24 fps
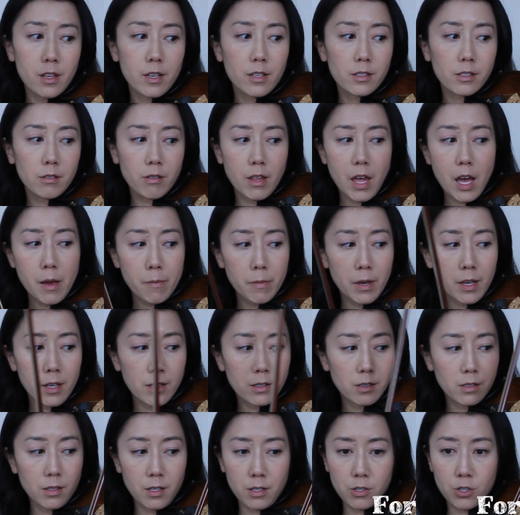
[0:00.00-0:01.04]
So that
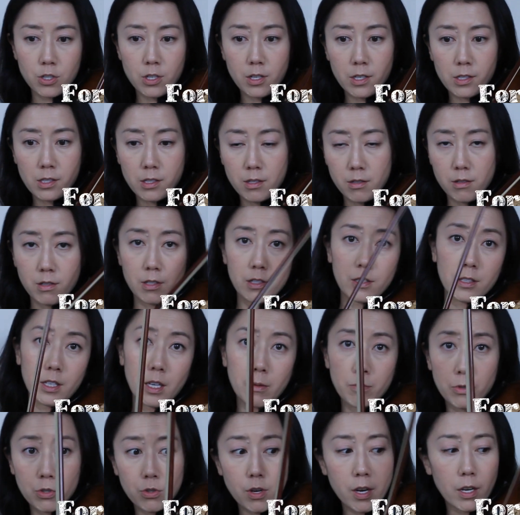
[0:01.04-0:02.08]
means it's just the
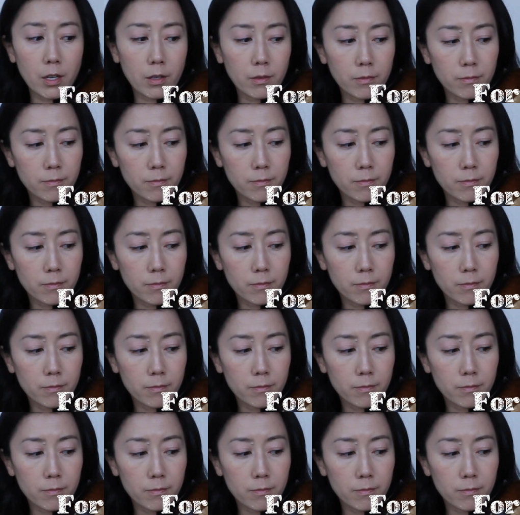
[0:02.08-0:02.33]
same string.